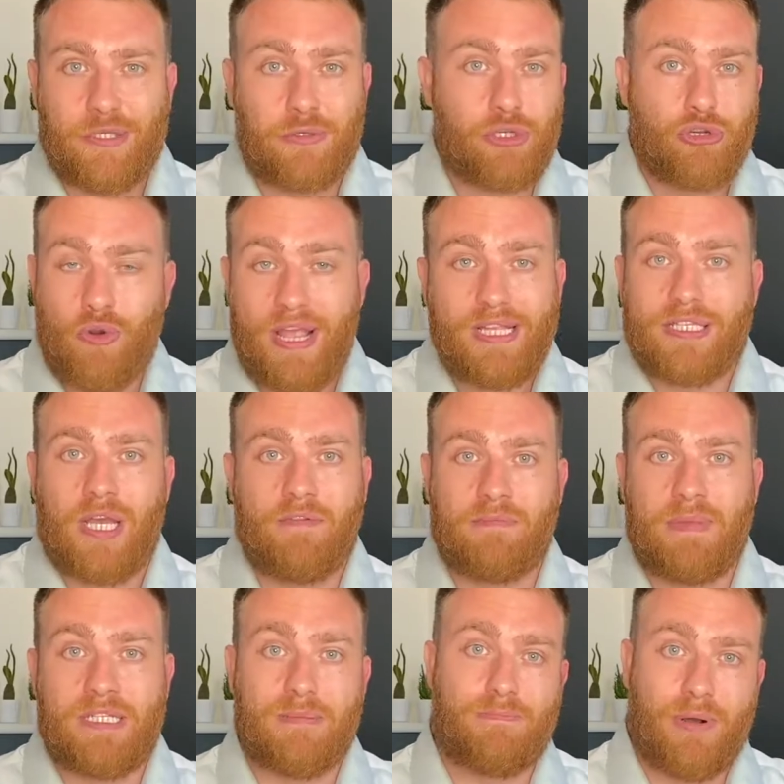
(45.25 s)
it's a great time for
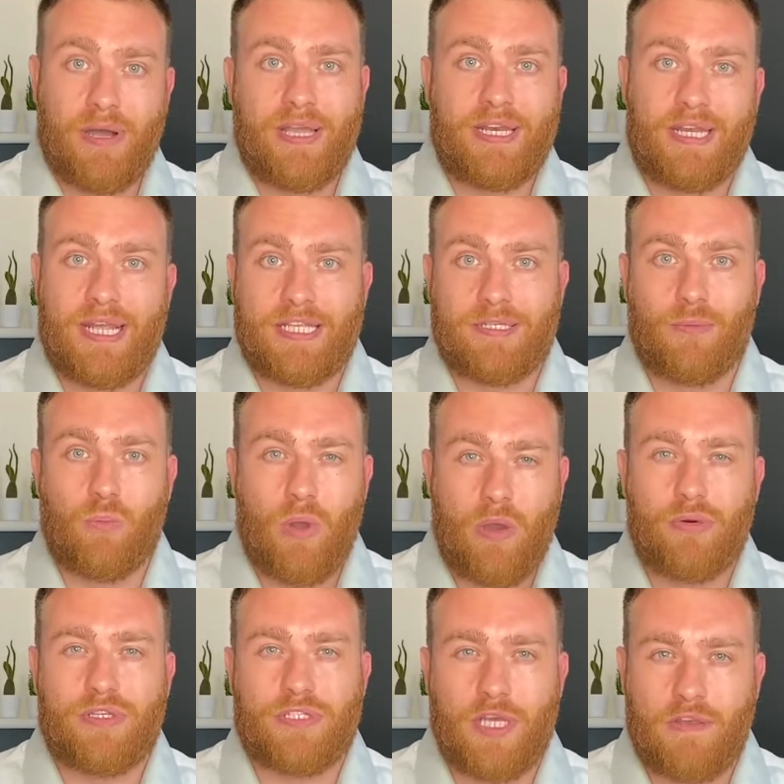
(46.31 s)
me to buy in and get some
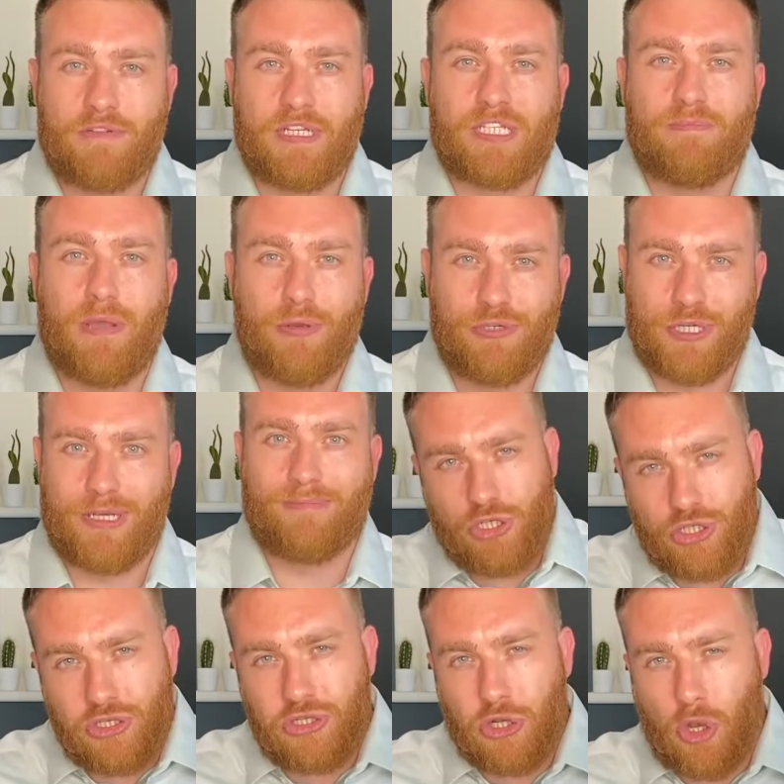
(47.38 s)
well-deserved exposure.
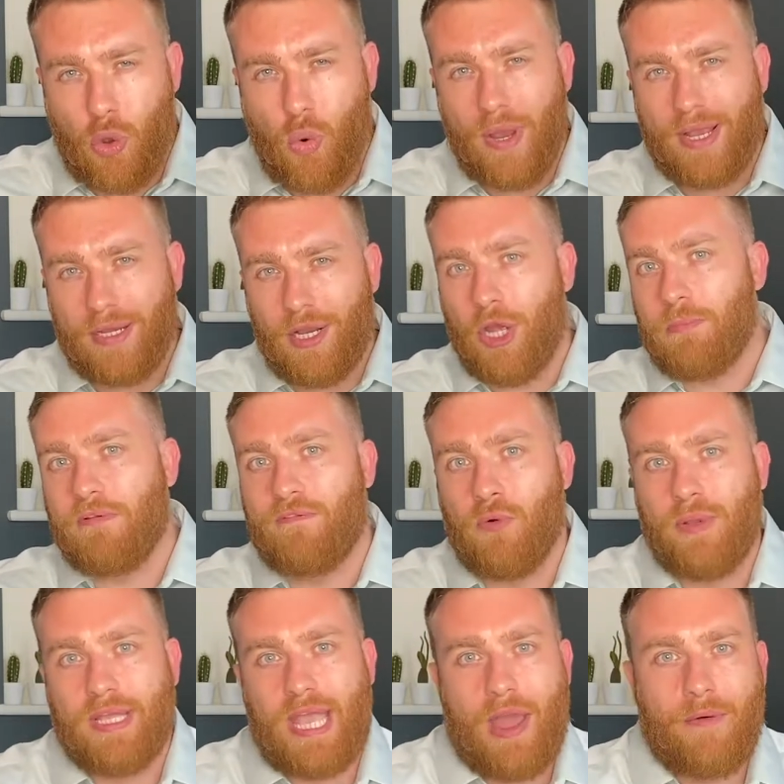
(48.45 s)
Just a quick note before
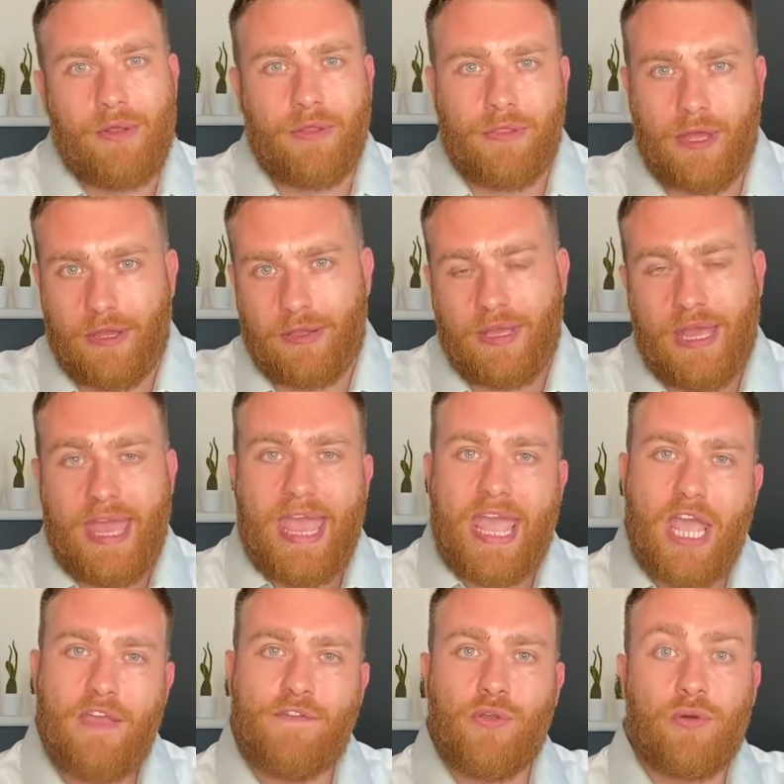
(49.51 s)
we carry on though.
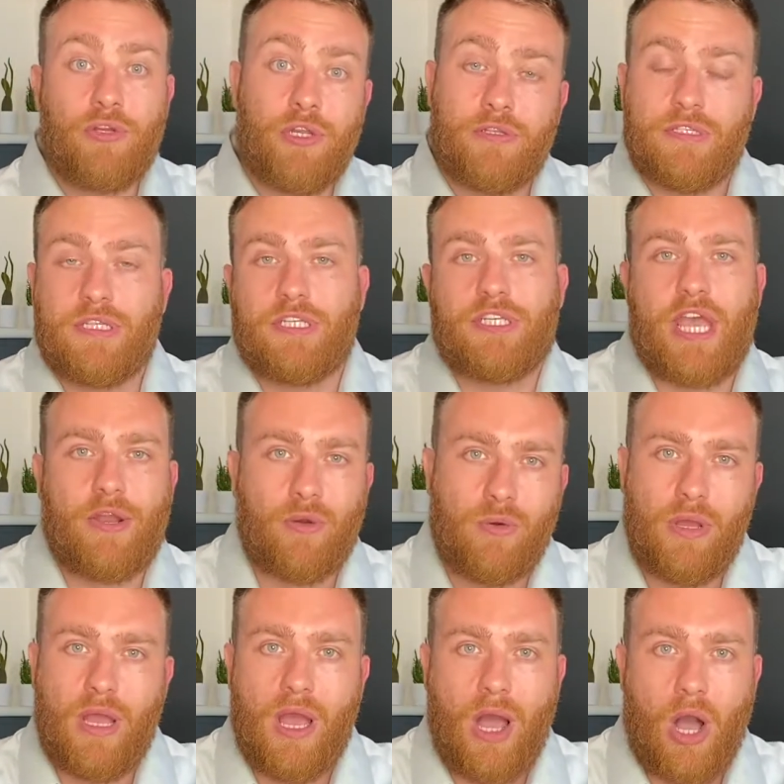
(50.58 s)
If you're new to the
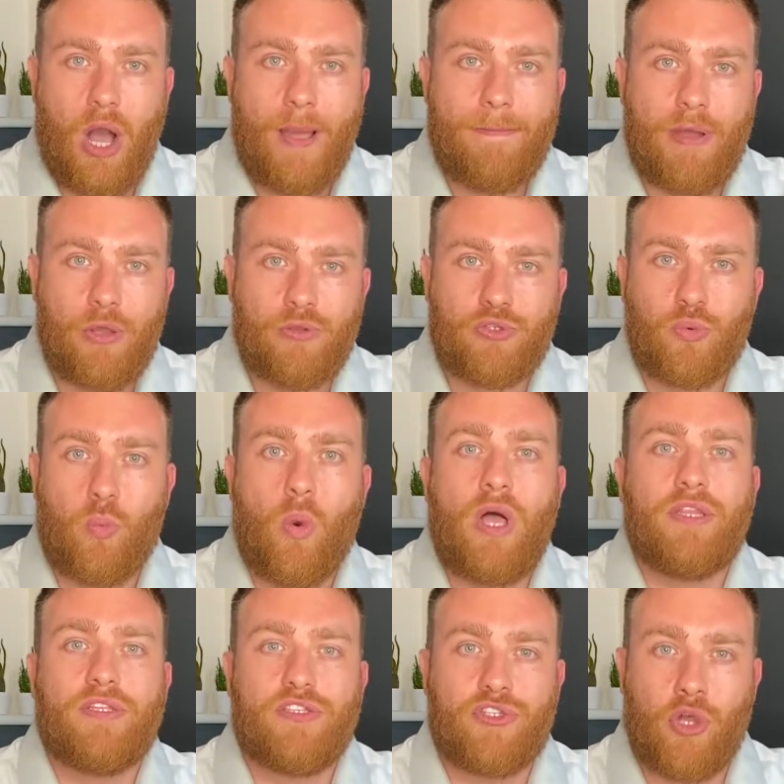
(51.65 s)
channel, I post
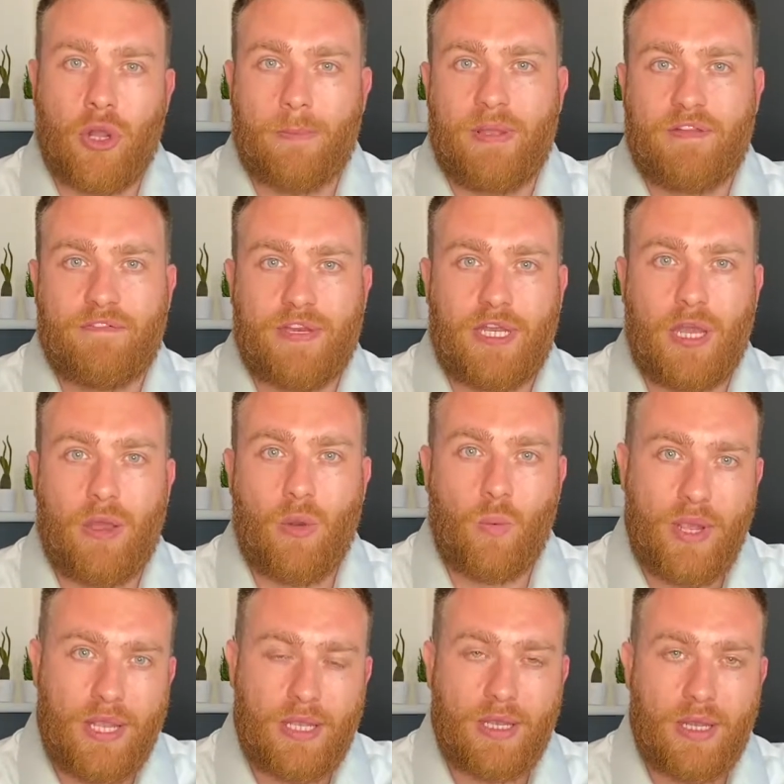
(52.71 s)
one stock pick video a
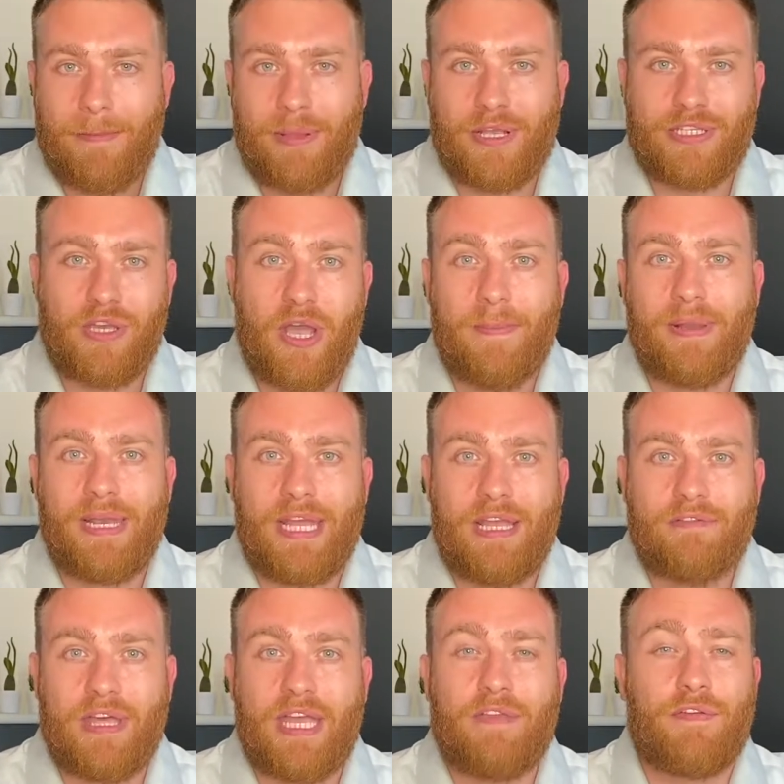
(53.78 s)
week because I believe
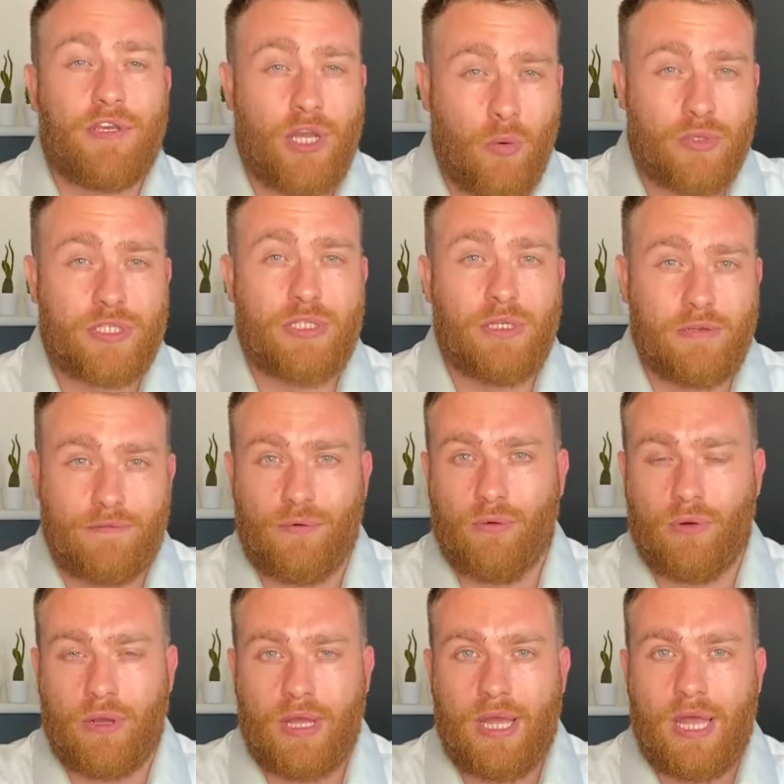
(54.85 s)
that if you know what to look
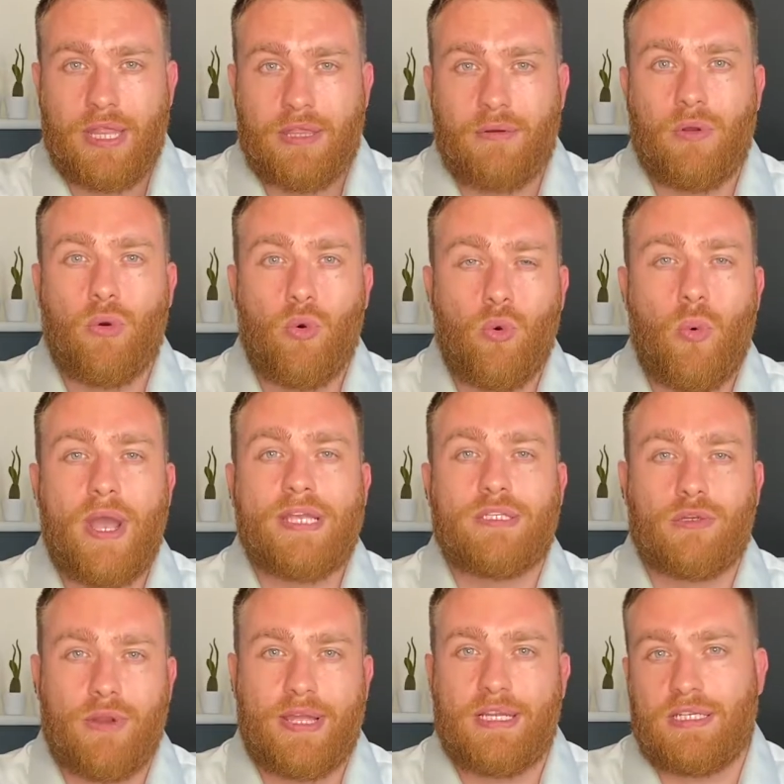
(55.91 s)
for, there are always
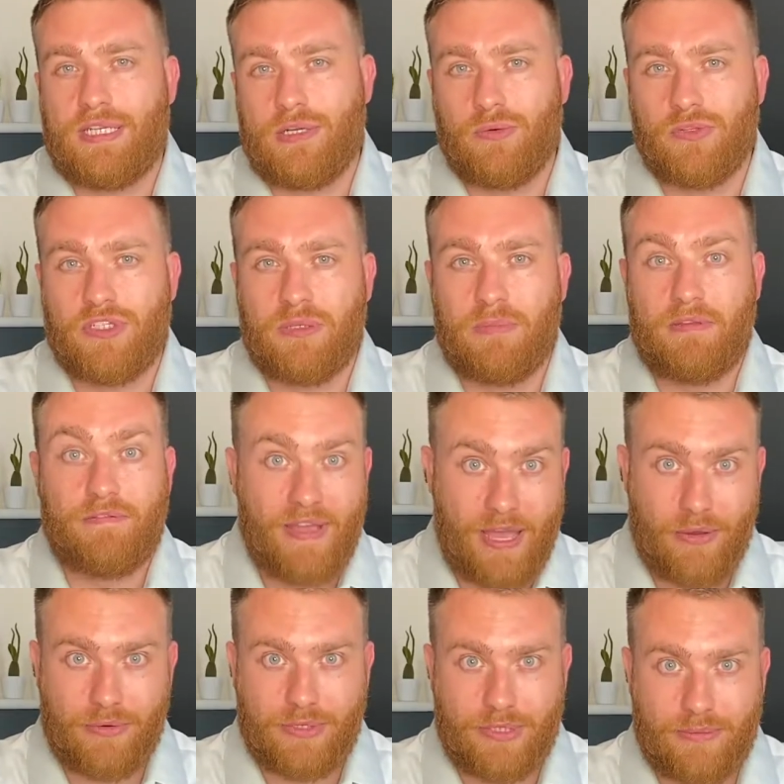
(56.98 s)
great deals to be
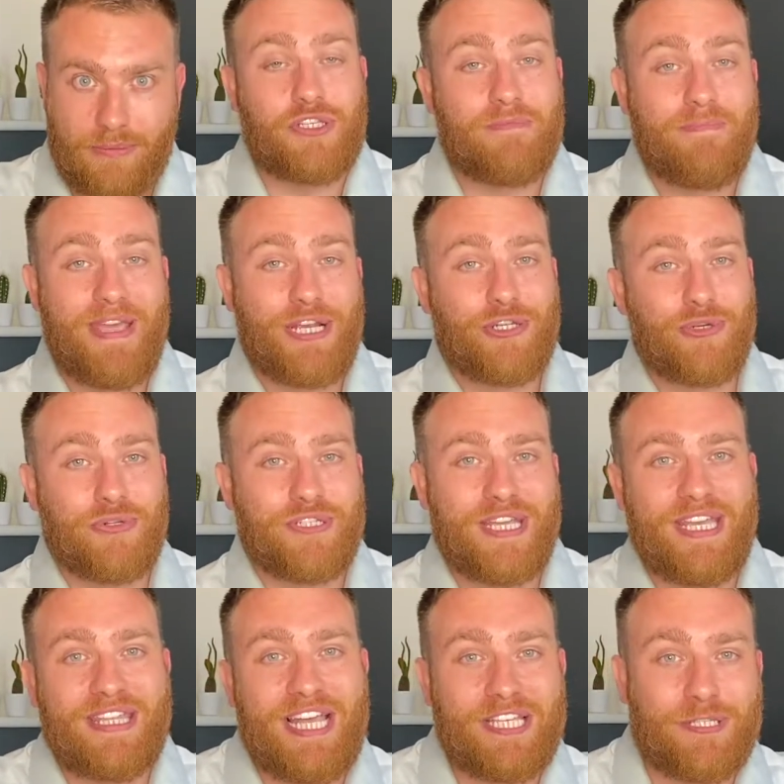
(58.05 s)
found. So make sure to
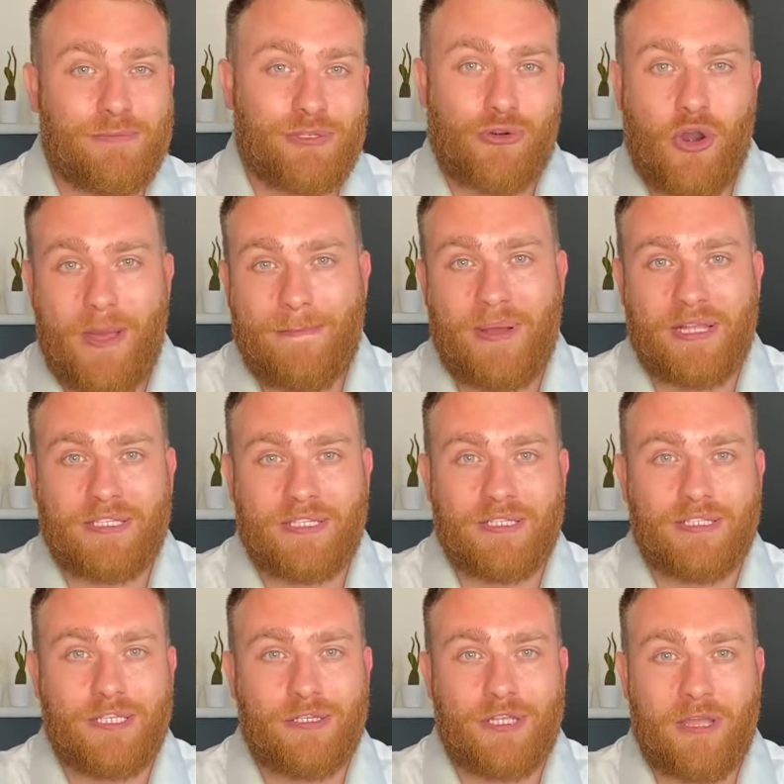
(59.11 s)
hit that subscribe button
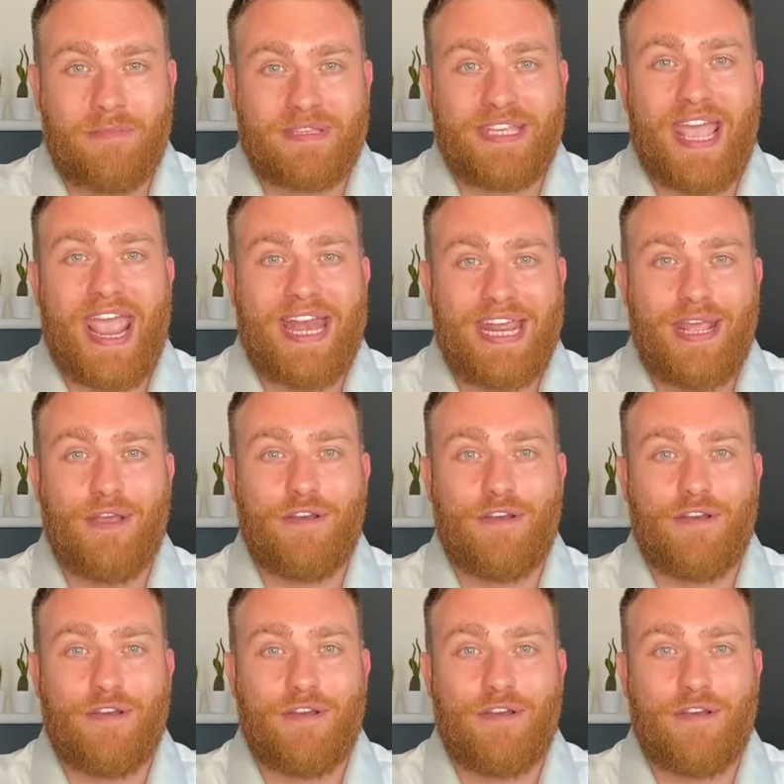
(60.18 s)
so you don't miss any